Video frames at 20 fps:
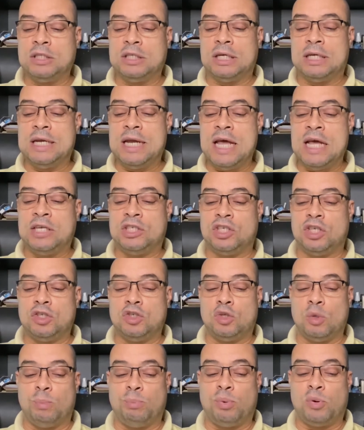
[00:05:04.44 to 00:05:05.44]
the
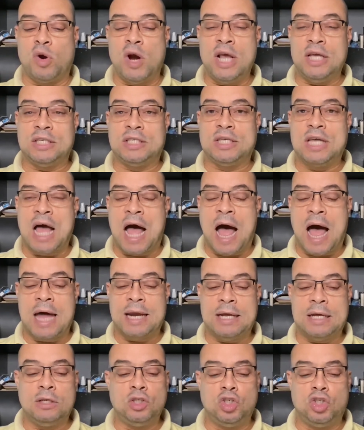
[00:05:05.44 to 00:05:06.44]
nations to praise
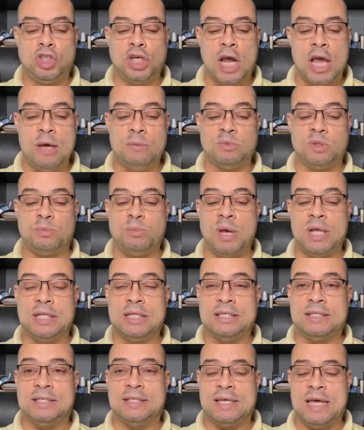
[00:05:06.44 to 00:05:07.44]
God, and James
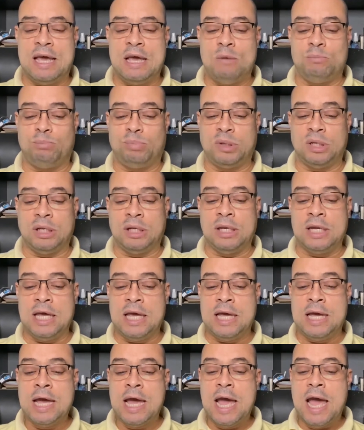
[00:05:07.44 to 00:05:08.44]
made the same
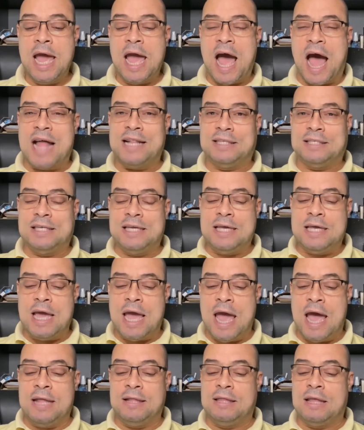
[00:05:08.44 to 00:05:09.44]
plea. At
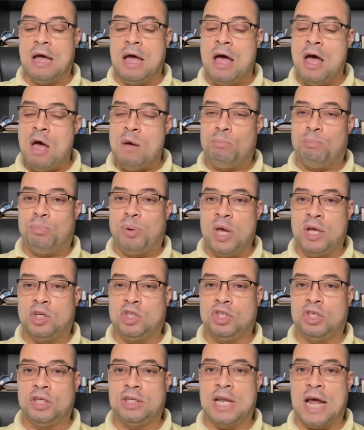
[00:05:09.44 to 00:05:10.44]
the end, the
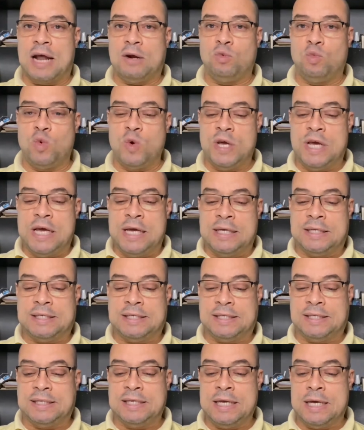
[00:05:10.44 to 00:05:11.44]
picture that we
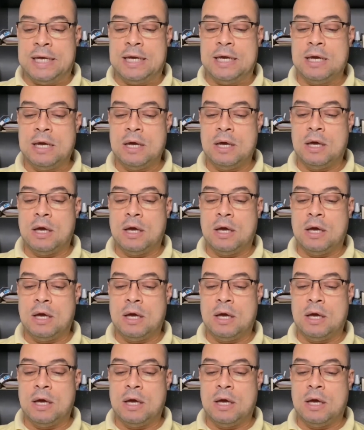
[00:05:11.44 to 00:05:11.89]
see